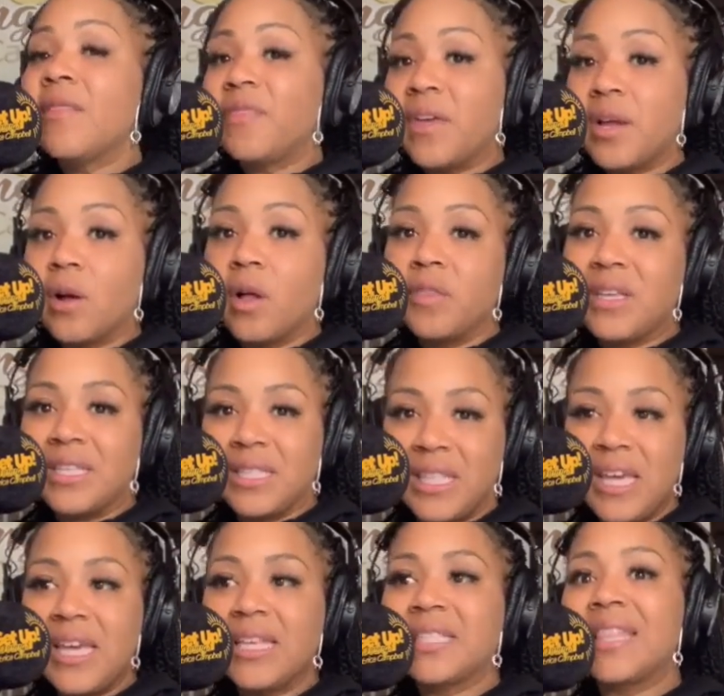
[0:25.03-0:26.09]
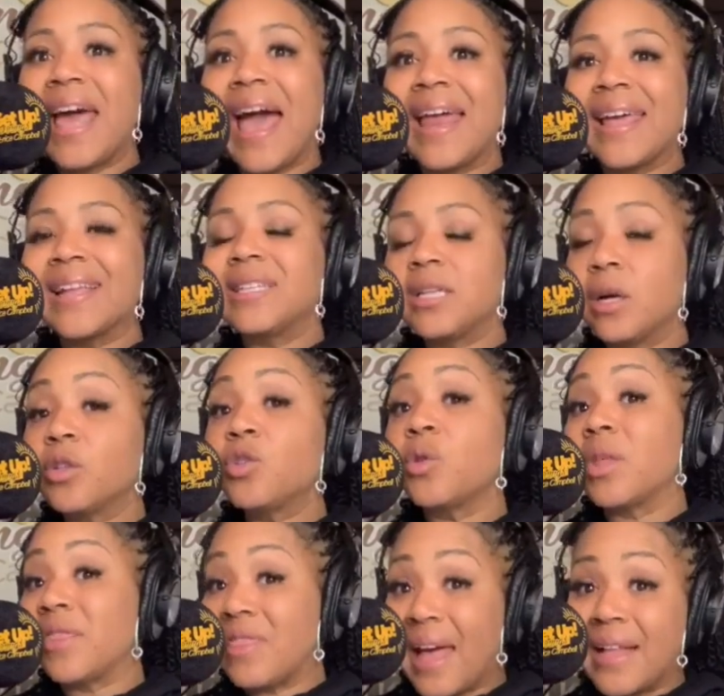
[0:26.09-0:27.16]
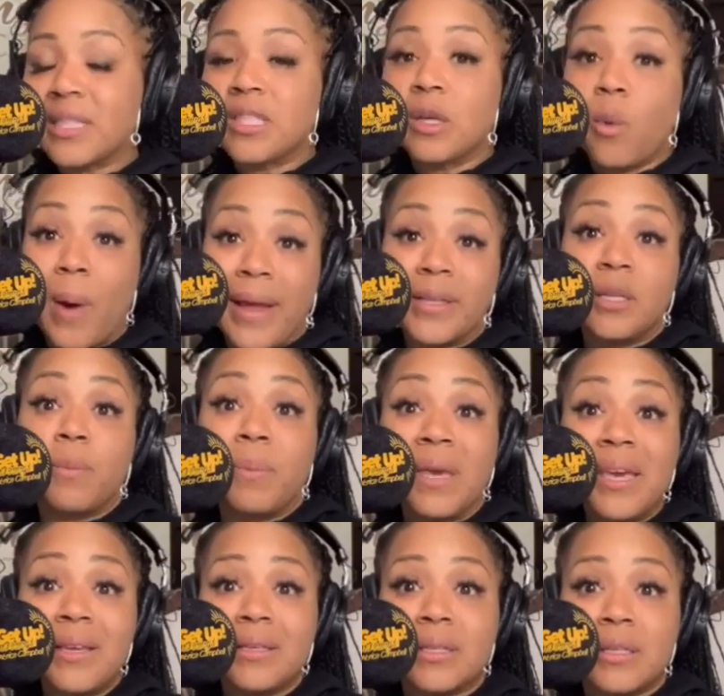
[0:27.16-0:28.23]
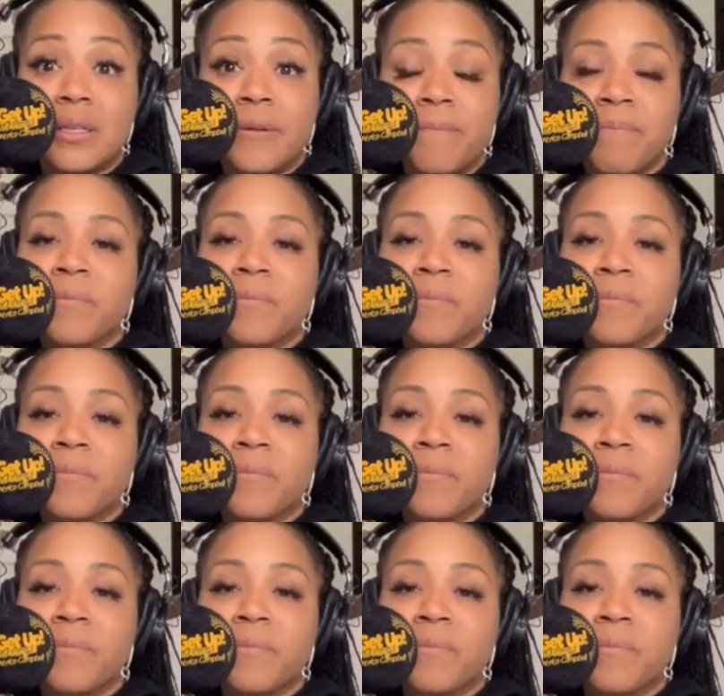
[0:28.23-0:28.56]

think on these things, that it tells you that that's the way to peace